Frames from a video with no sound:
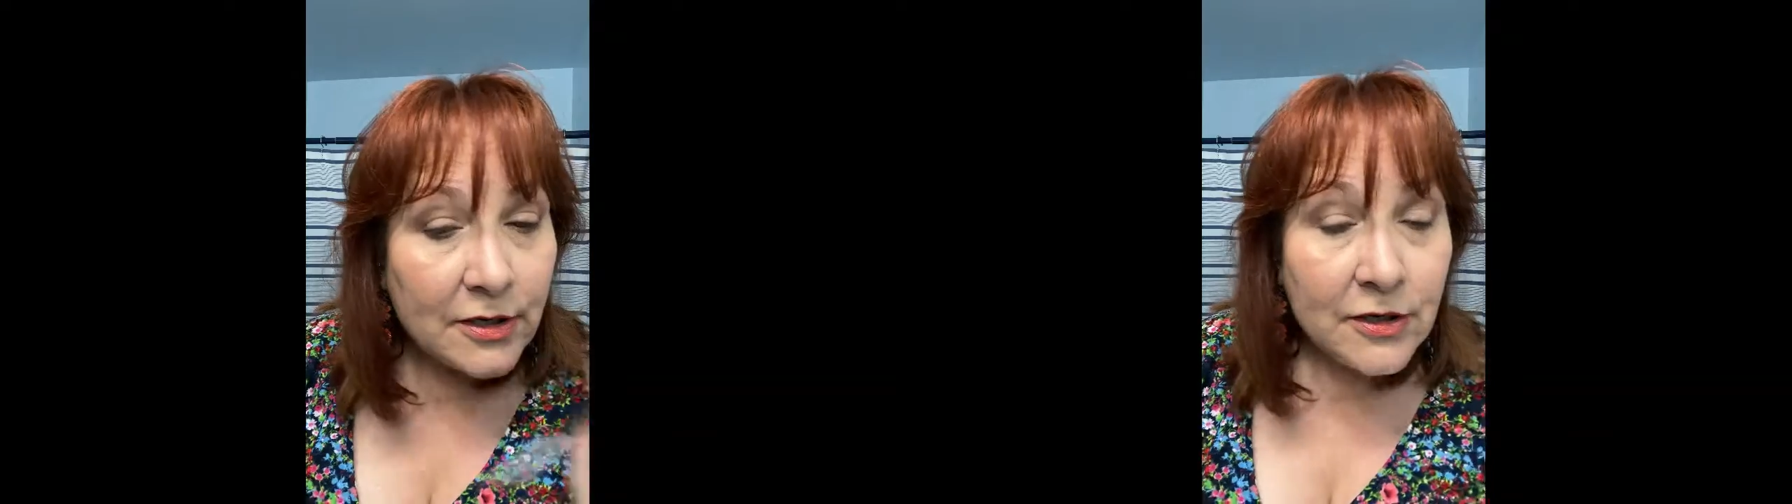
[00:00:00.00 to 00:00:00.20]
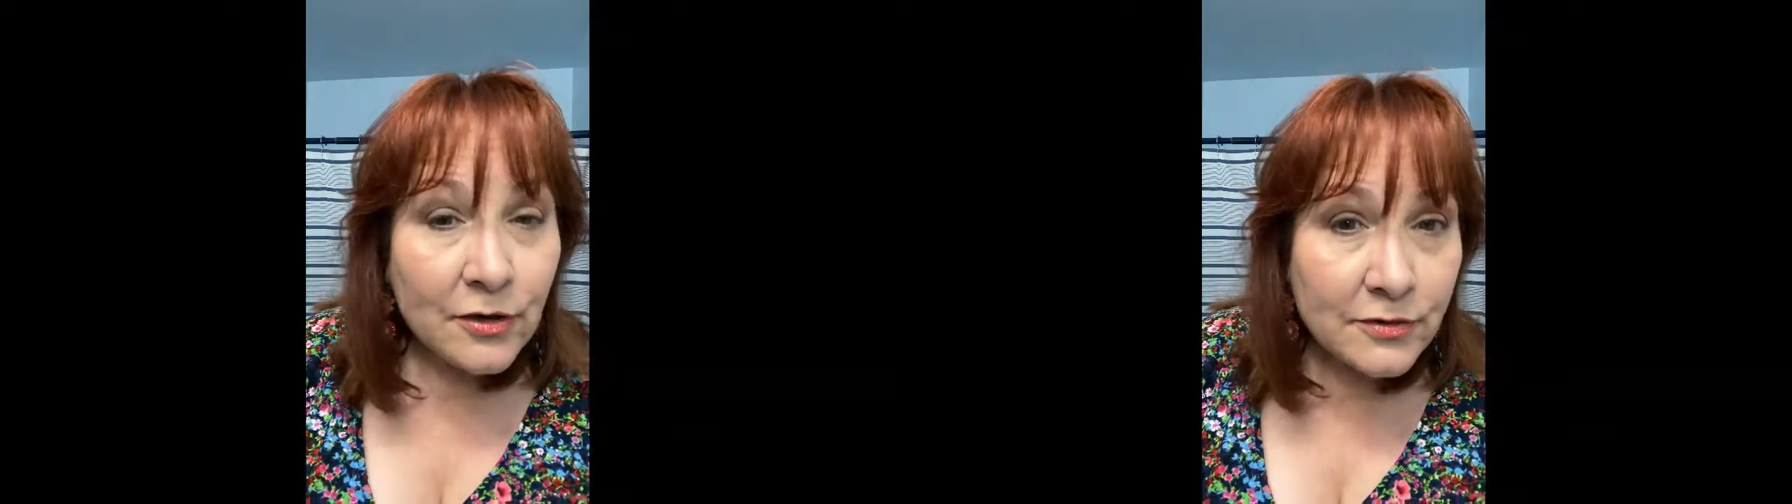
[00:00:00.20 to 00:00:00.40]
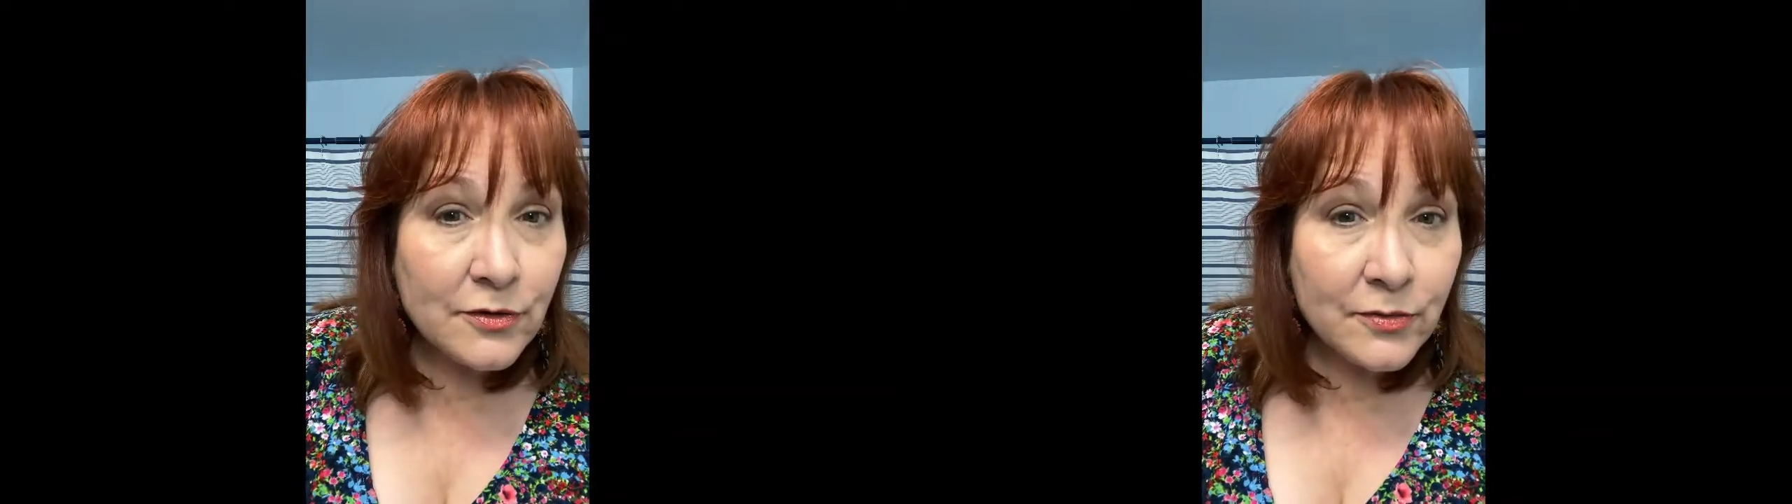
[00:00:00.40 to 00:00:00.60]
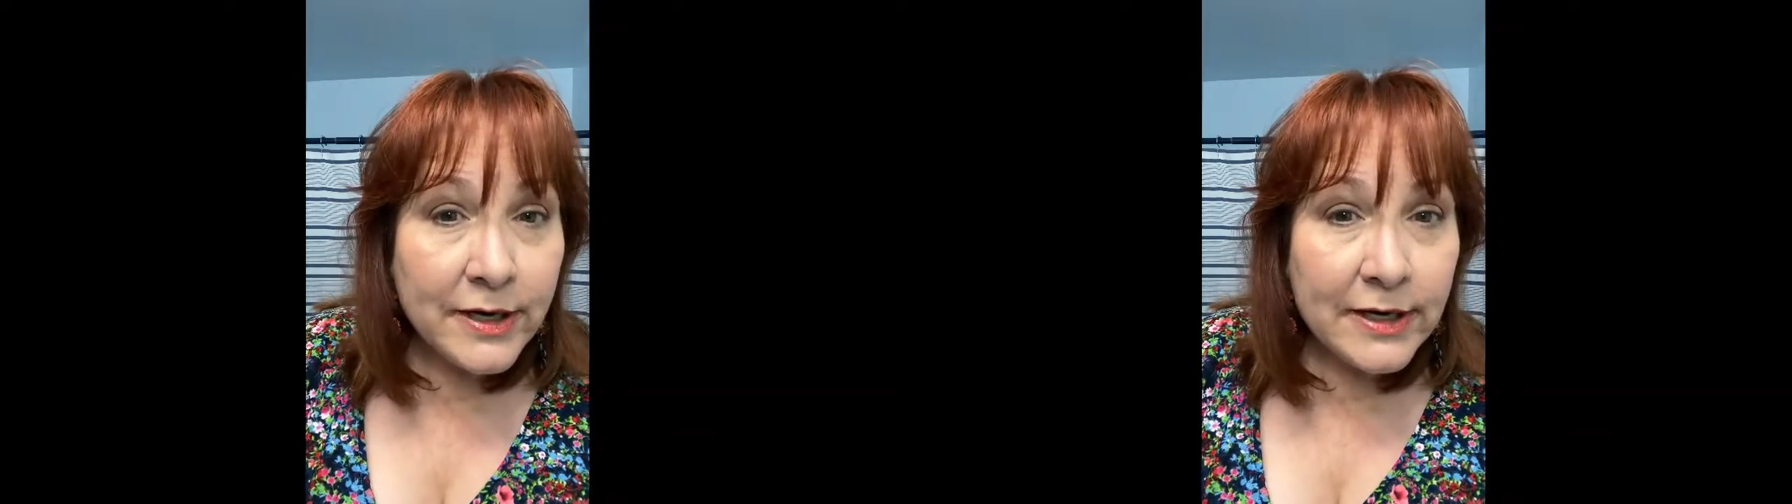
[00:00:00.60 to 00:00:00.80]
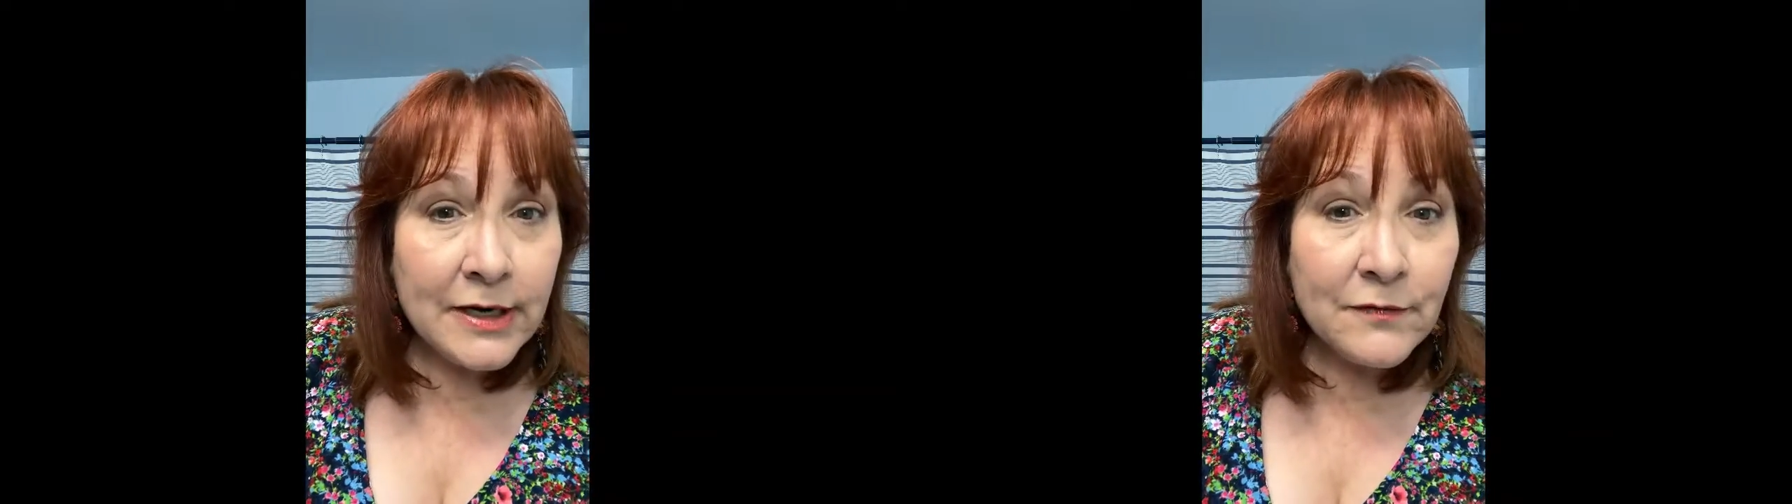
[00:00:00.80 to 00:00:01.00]
you're
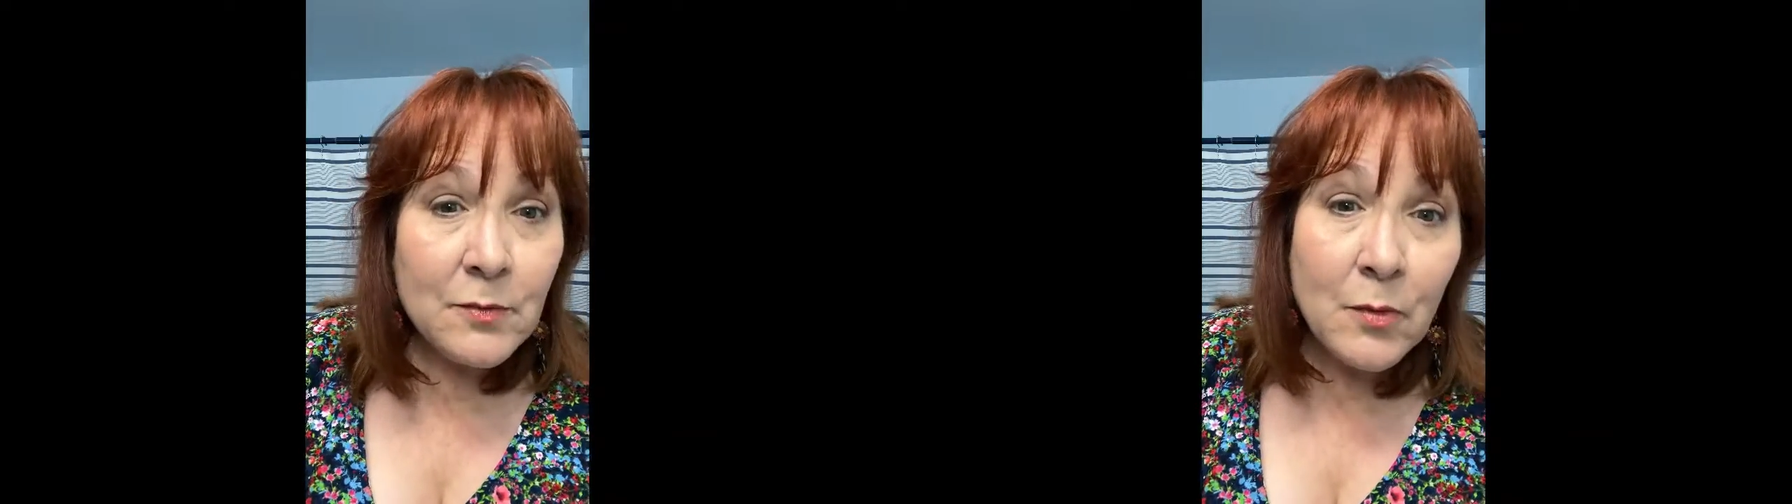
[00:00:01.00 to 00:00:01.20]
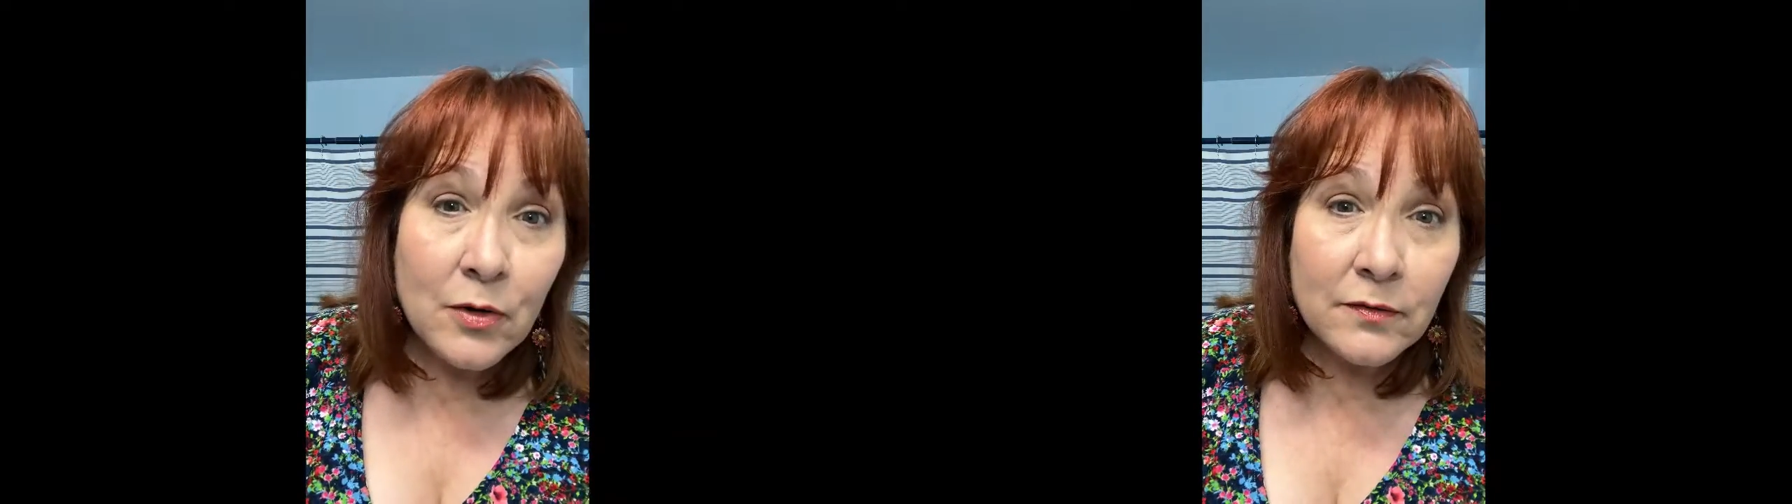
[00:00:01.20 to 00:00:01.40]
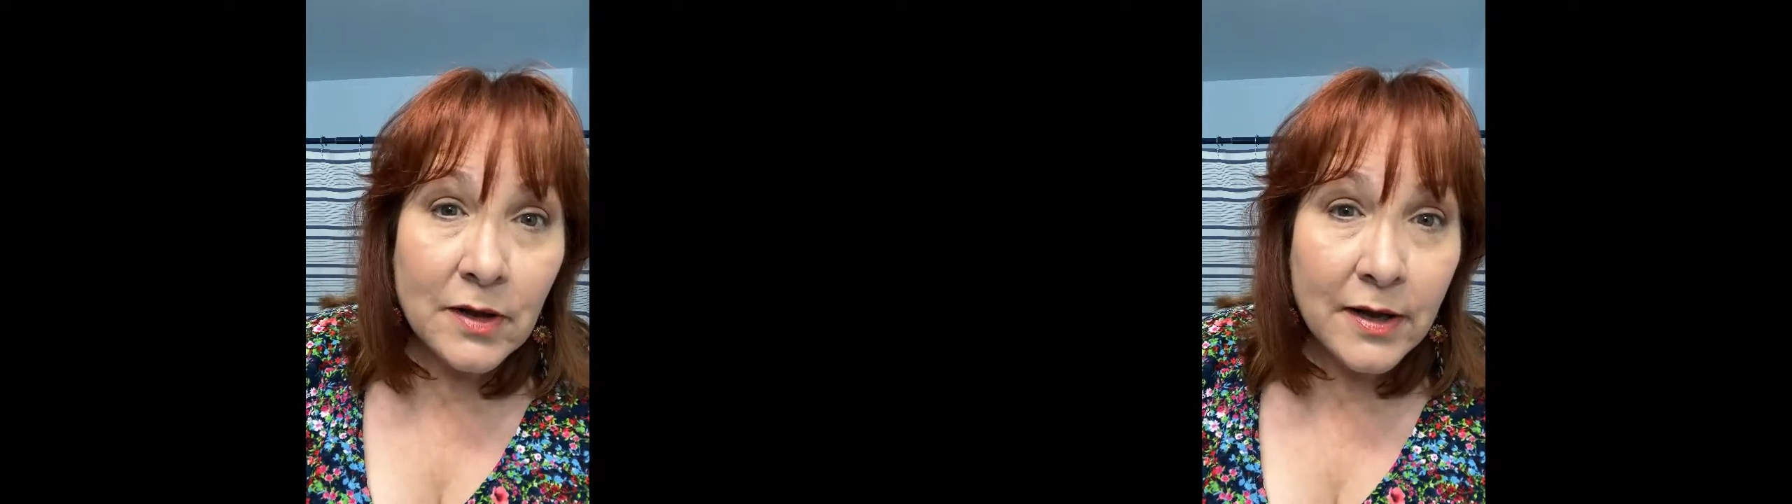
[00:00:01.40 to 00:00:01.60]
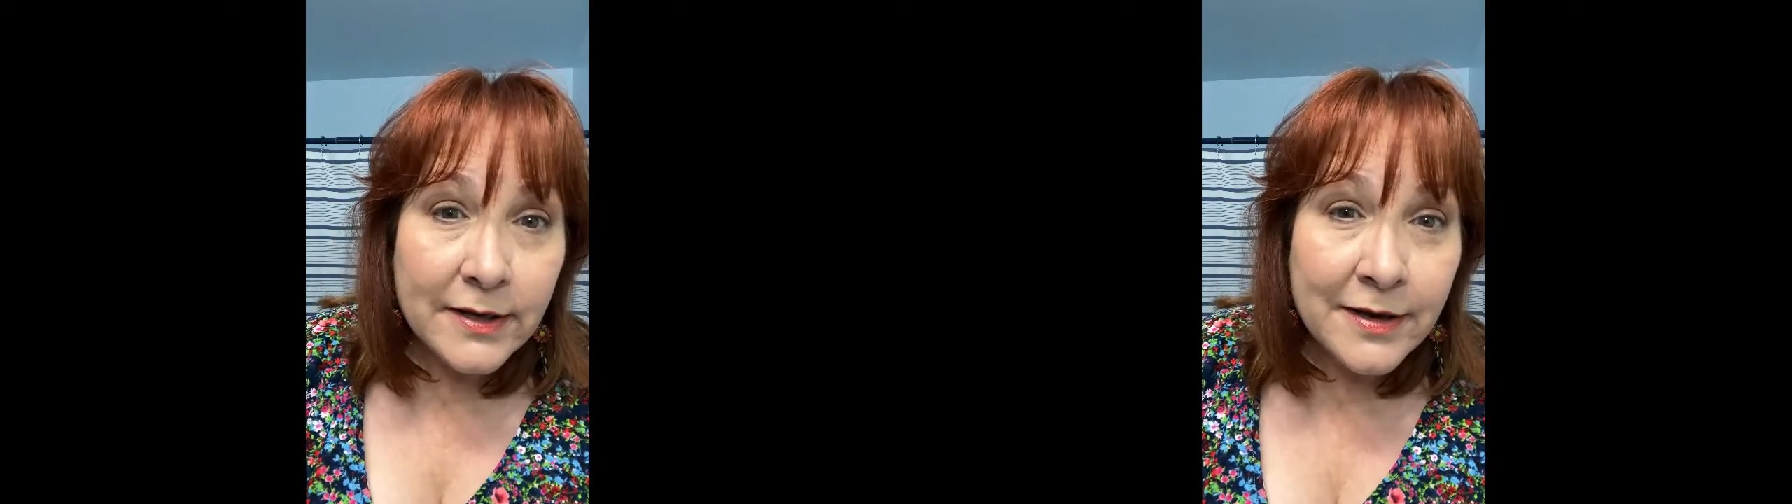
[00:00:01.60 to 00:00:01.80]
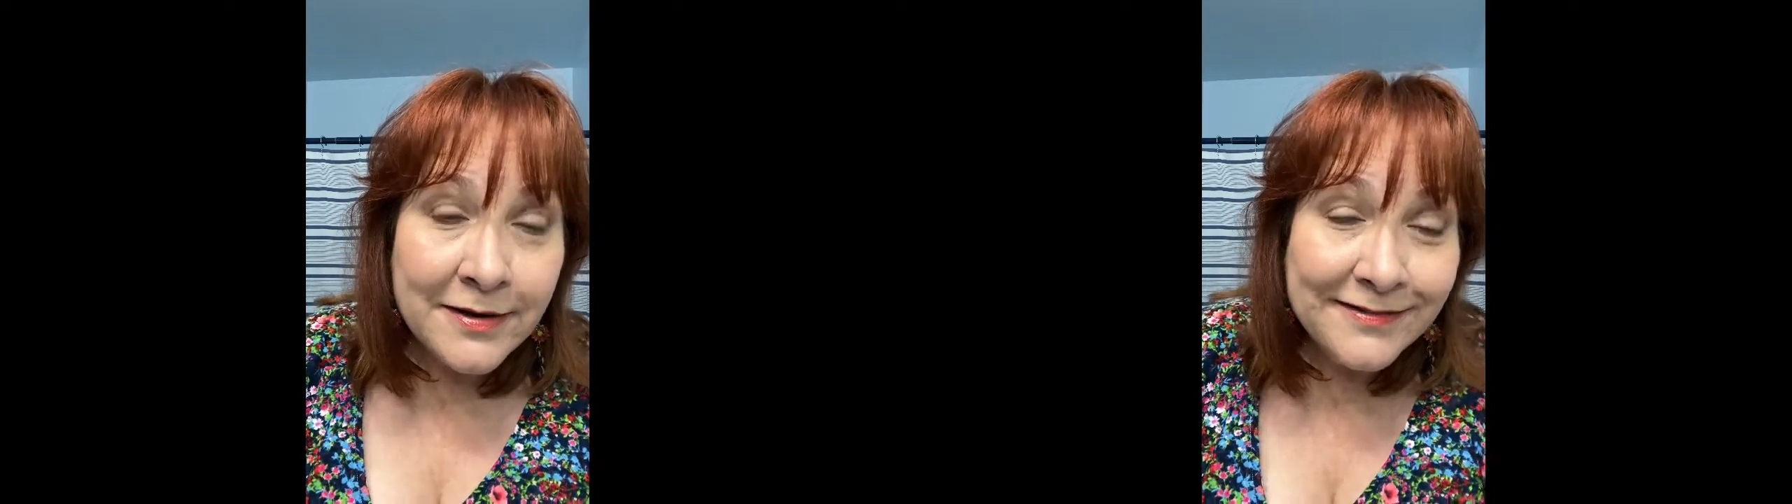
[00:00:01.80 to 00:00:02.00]
creating even more line.